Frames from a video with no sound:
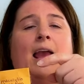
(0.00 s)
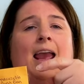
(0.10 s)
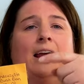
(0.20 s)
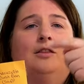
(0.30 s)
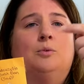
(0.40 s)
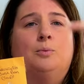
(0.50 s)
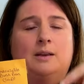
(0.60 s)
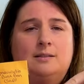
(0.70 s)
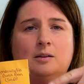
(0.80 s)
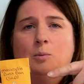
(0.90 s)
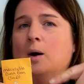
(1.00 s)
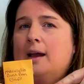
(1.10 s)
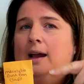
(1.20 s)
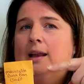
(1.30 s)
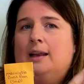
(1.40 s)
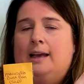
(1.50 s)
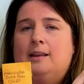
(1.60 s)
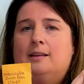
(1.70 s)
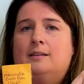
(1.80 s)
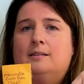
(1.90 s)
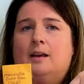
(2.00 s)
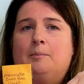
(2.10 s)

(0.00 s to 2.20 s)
and the reason why I like this